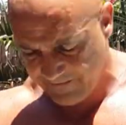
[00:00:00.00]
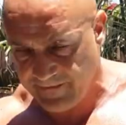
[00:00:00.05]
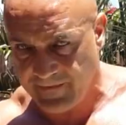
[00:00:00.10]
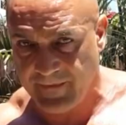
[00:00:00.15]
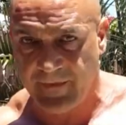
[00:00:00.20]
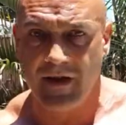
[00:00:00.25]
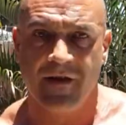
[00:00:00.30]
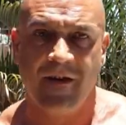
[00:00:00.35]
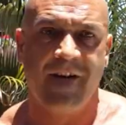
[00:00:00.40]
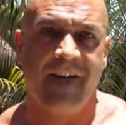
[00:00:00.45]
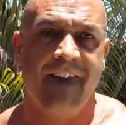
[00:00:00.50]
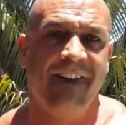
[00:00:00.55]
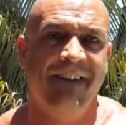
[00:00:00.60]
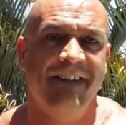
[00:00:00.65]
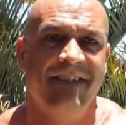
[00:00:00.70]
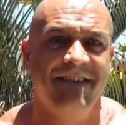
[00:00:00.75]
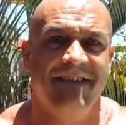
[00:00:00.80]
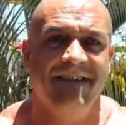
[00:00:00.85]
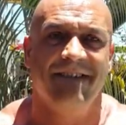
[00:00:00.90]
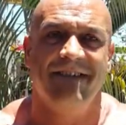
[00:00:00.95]
reshape
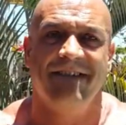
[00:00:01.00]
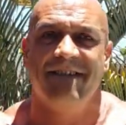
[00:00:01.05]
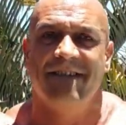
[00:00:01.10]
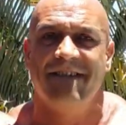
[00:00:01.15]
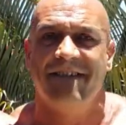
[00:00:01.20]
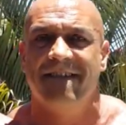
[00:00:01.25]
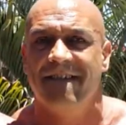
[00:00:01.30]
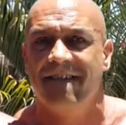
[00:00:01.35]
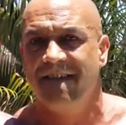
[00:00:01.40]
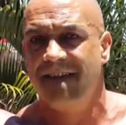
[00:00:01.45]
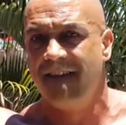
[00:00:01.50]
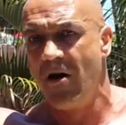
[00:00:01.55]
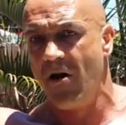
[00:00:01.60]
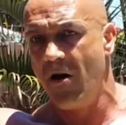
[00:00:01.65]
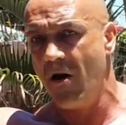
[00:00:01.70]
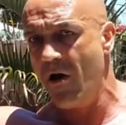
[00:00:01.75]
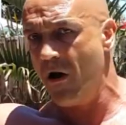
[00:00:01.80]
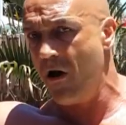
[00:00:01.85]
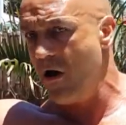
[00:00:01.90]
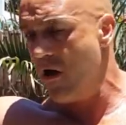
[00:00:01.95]
the older body.
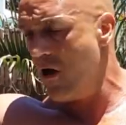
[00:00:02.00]
I